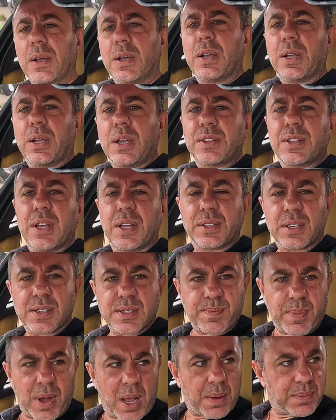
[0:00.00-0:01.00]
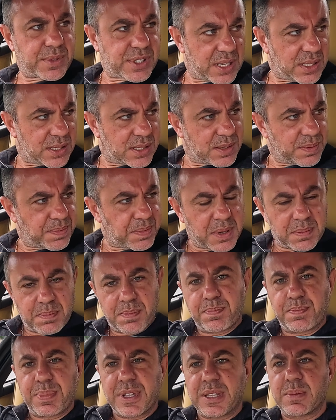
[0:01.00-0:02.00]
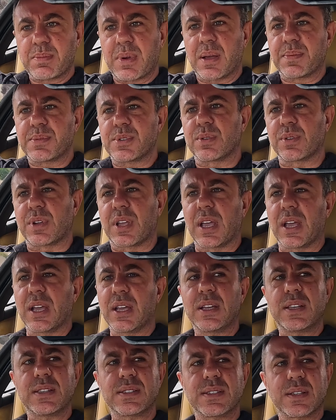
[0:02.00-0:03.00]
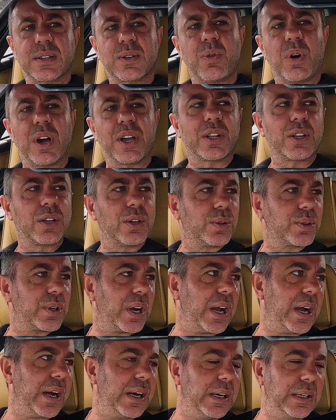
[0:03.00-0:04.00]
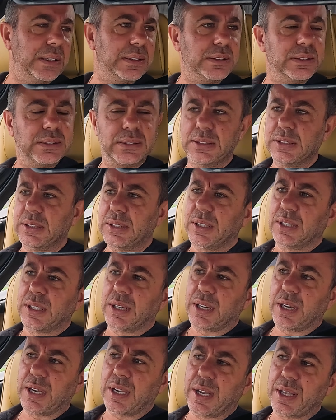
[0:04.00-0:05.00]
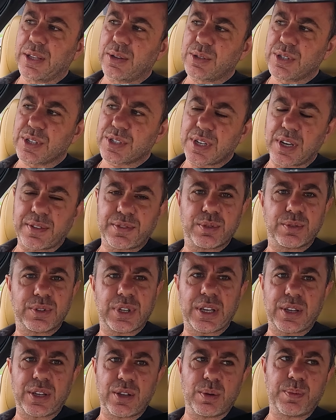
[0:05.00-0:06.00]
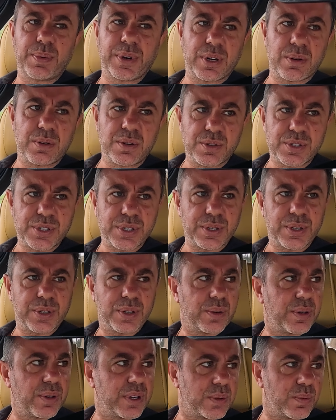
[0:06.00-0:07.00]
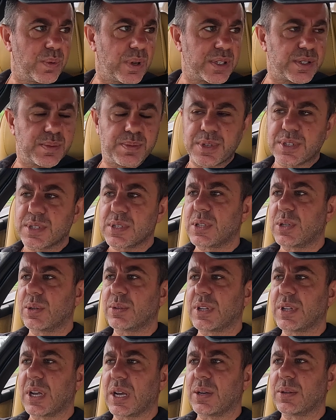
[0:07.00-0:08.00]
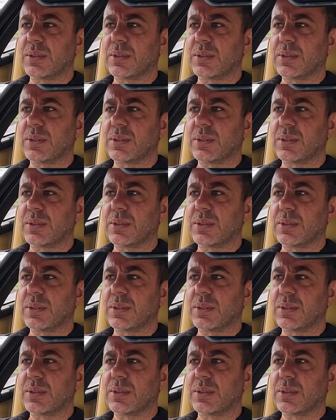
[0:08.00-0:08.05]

It handles bumps and spin bumps okay. It's a quite low car, and you just have to take your precaution, you know, at what speed, slow down,